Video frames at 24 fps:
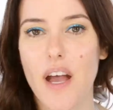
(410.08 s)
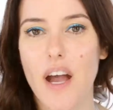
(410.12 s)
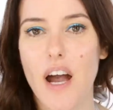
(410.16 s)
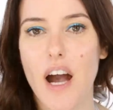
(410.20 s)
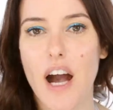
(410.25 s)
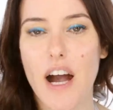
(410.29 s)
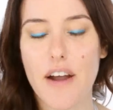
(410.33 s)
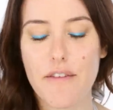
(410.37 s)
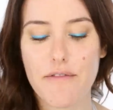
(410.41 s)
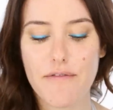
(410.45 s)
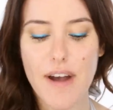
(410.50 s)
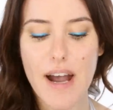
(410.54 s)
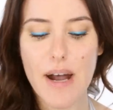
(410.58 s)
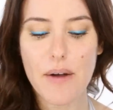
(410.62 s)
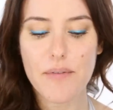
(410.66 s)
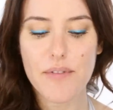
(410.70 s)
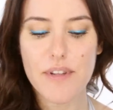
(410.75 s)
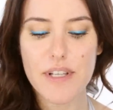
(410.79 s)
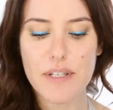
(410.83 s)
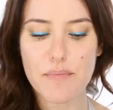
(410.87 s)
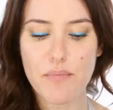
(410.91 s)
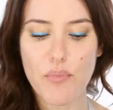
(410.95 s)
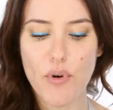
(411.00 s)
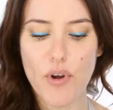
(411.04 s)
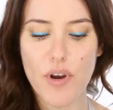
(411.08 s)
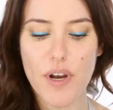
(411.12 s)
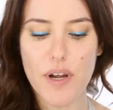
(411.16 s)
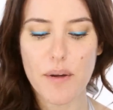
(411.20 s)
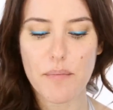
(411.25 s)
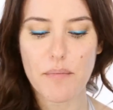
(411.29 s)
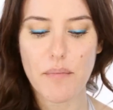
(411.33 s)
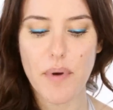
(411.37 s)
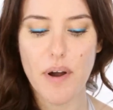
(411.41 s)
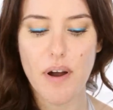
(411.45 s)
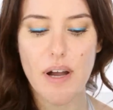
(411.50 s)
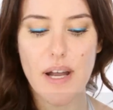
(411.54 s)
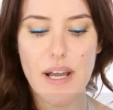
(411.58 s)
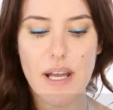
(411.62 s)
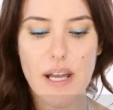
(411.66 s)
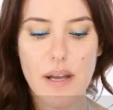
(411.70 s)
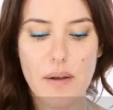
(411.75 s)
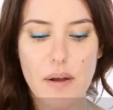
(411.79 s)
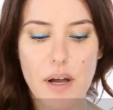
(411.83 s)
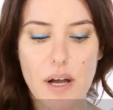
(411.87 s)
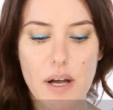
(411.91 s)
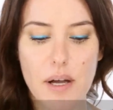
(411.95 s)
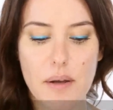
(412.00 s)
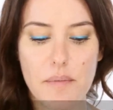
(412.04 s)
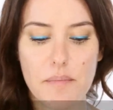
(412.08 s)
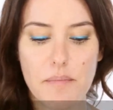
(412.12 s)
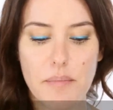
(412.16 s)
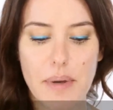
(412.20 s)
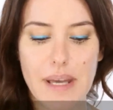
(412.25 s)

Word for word: I found this product by um,